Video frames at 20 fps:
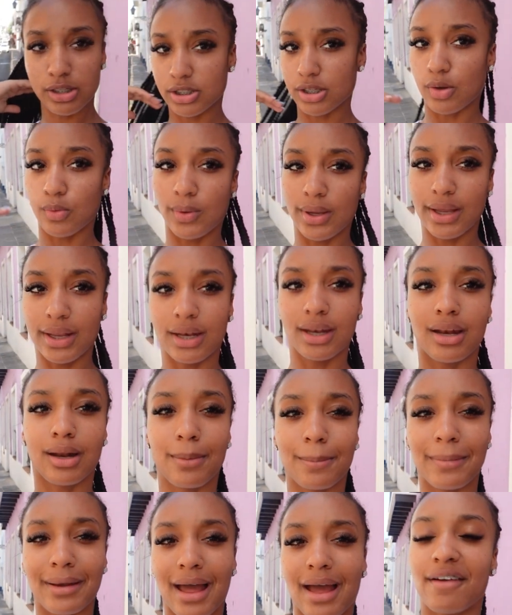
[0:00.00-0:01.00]
so we ended up
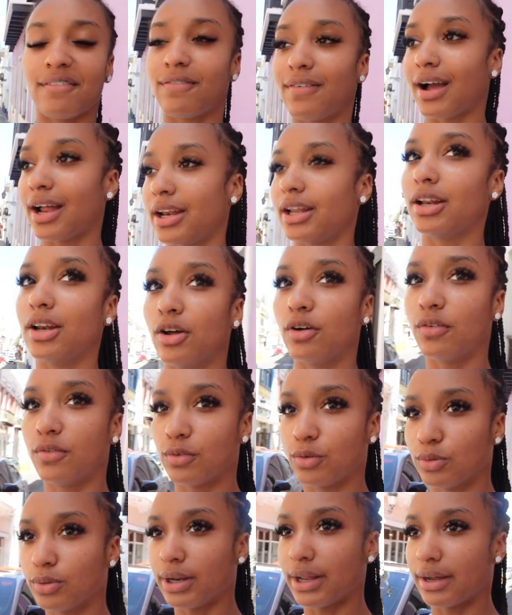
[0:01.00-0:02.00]
not finding no
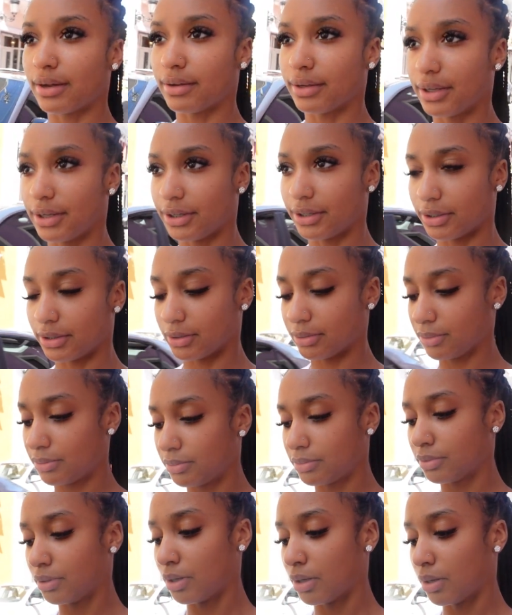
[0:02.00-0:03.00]
food down here
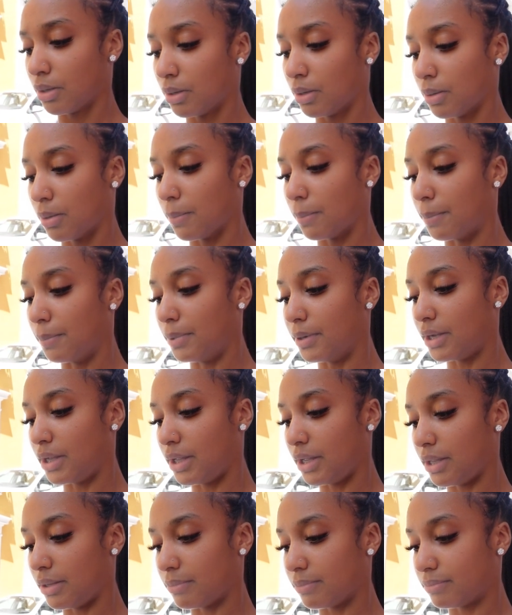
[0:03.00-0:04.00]

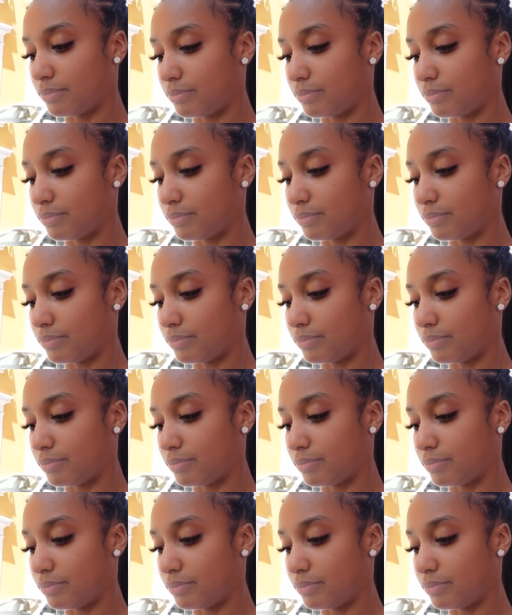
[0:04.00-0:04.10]
but